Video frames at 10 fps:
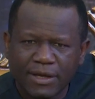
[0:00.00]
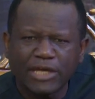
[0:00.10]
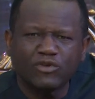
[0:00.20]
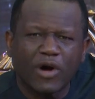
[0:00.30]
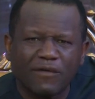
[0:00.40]

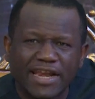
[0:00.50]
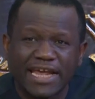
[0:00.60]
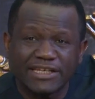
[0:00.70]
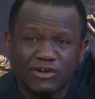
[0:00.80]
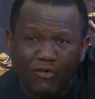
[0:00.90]
and you have an
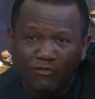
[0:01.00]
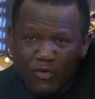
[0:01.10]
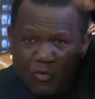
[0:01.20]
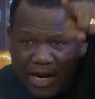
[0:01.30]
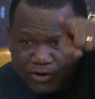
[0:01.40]
idea of
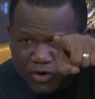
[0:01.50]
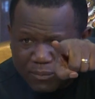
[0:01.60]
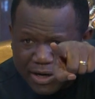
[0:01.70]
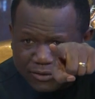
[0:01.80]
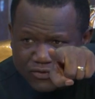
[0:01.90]
the one you're
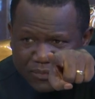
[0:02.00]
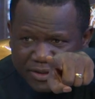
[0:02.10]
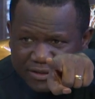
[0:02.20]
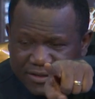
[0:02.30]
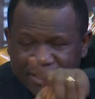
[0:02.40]
about to
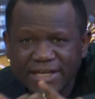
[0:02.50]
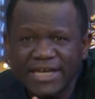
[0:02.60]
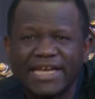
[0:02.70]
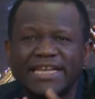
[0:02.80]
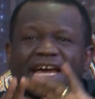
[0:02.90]
meet.
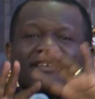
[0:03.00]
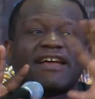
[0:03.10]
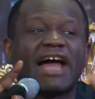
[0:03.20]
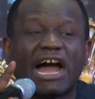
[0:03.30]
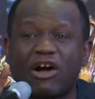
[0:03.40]
That's
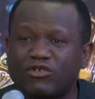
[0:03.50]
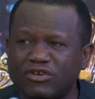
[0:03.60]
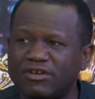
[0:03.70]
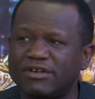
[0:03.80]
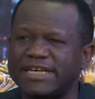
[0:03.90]
how
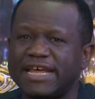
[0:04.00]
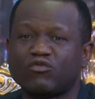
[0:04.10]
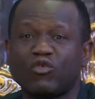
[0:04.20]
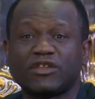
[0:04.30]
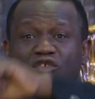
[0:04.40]
there
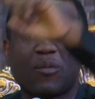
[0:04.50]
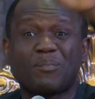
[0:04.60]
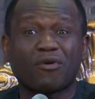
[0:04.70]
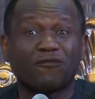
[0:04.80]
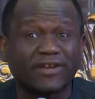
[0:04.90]
is what you call
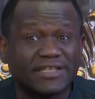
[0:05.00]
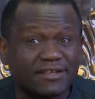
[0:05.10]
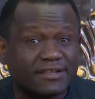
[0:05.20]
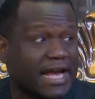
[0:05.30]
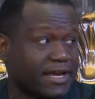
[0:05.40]
prophetic
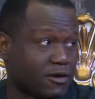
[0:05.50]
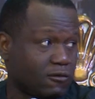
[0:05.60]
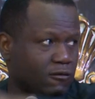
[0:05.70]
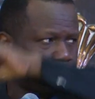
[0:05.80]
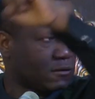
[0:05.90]

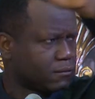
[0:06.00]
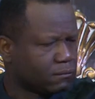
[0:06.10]
cycles.